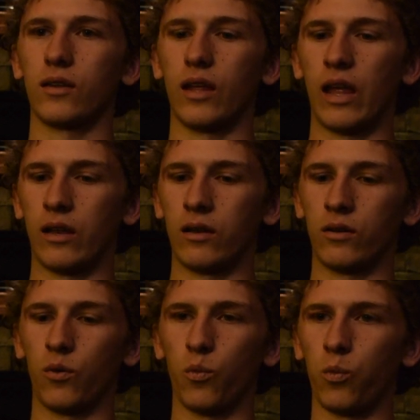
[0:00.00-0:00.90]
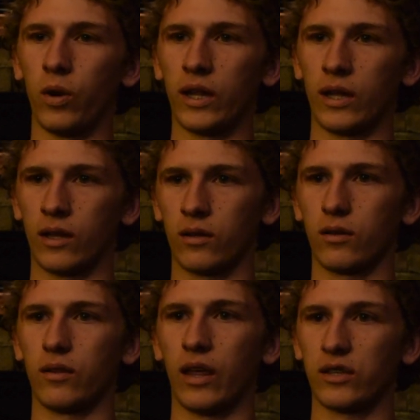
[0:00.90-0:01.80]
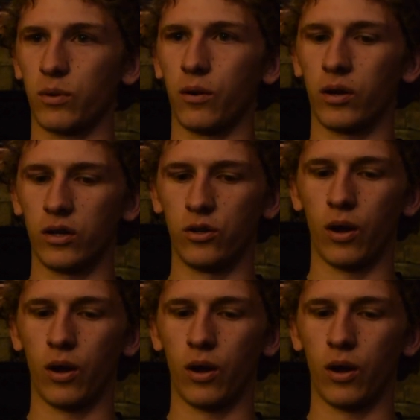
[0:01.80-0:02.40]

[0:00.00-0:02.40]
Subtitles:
and winning, that's what I wanted to do.